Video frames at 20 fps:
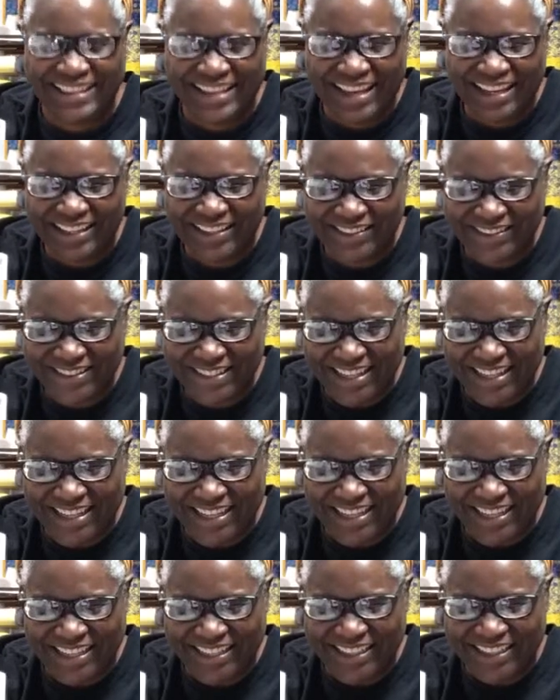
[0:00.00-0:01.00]
Thank you,
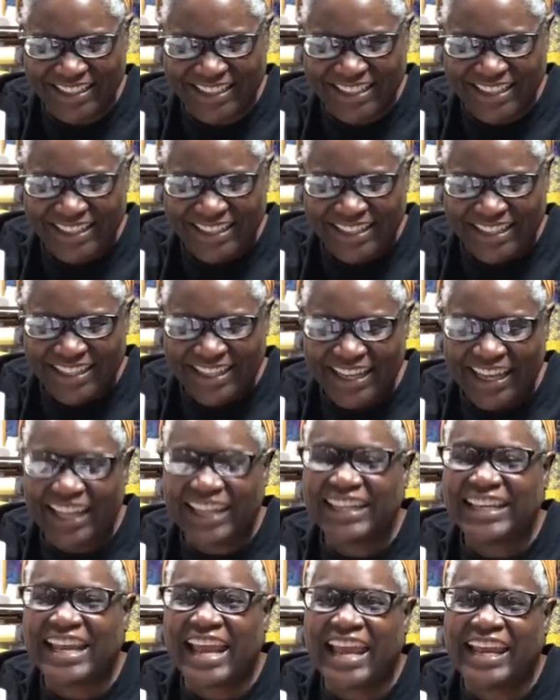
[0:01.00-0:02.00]
Sin.
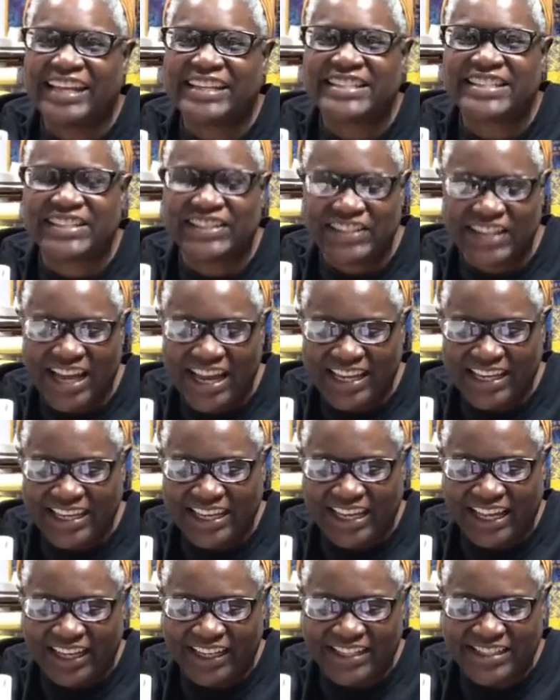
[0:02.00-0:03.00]
Kelly A is here. Hi,
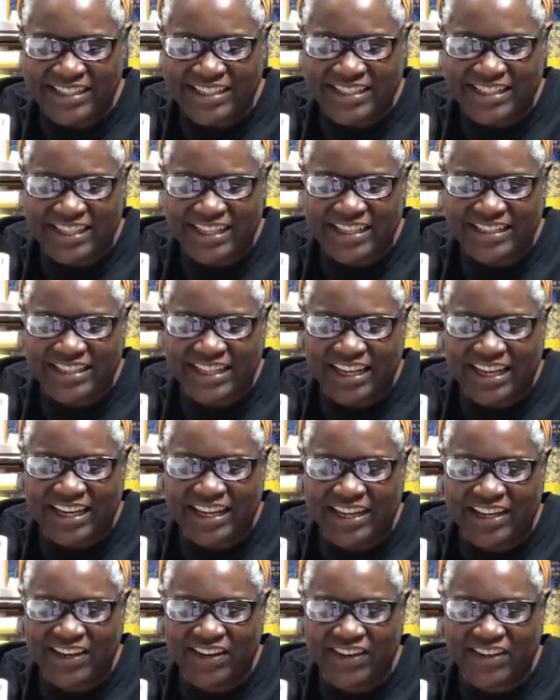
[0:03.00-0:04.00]
Kelly. She says, I
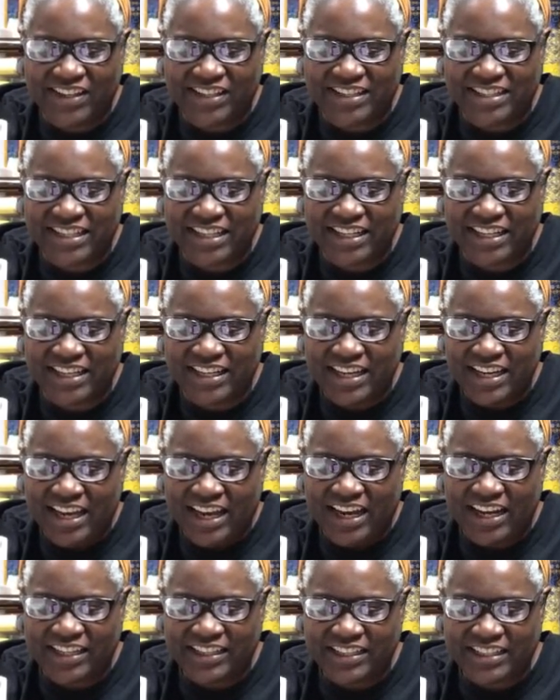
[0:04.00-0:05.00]
hear you, T.
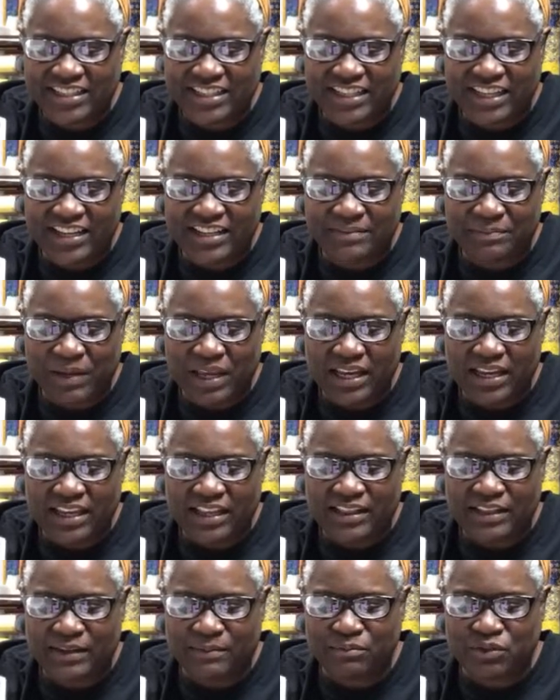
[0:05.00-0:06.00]
I just like
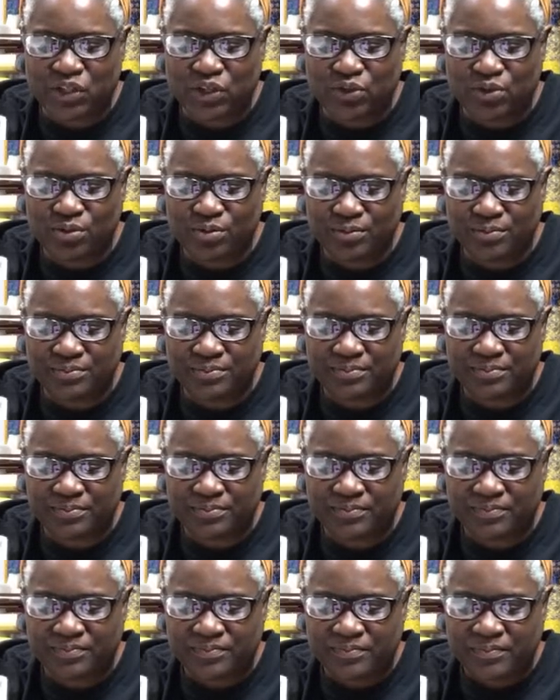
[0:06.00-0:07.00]
making them too.
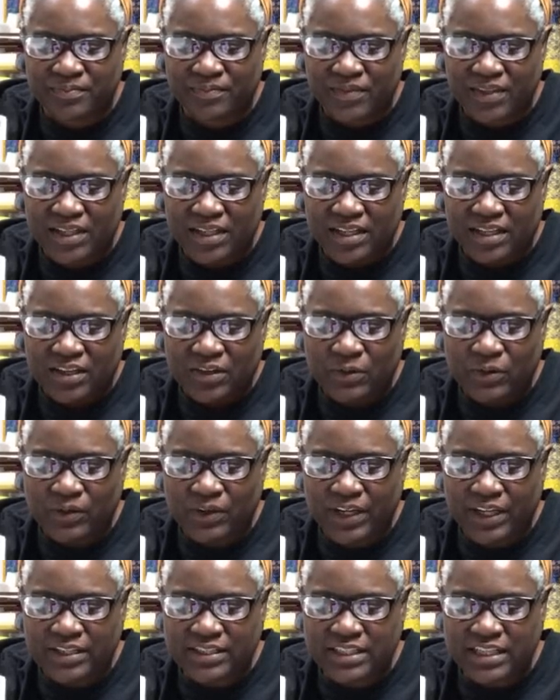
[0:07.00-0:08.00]
Quilt
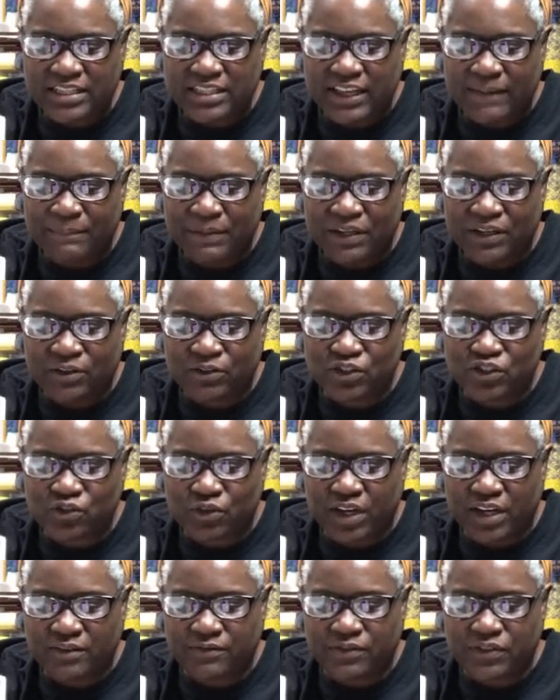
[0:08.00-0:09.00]
Gal says, I've been on
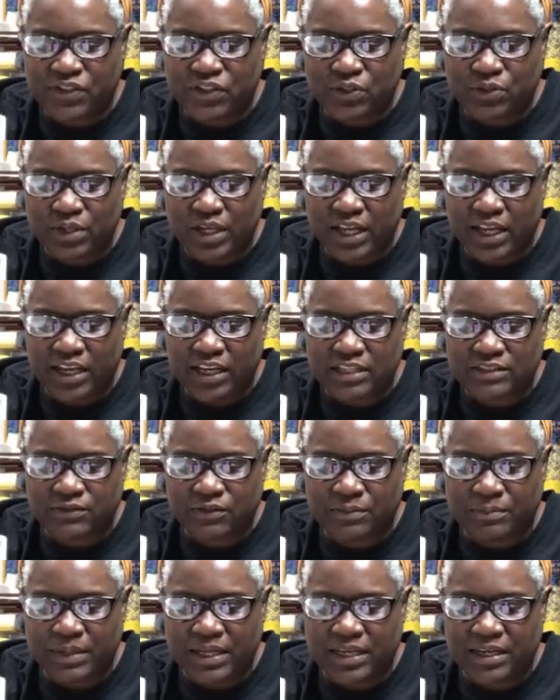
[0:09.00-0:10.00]
strike for two days
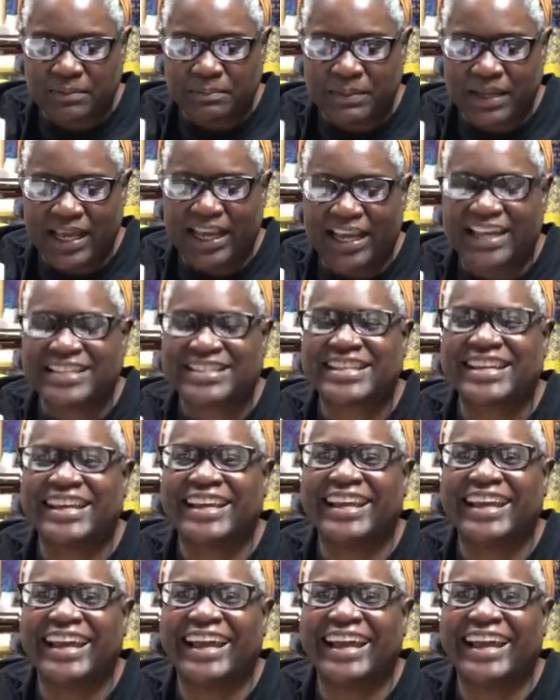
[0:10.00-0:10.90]
for making masks.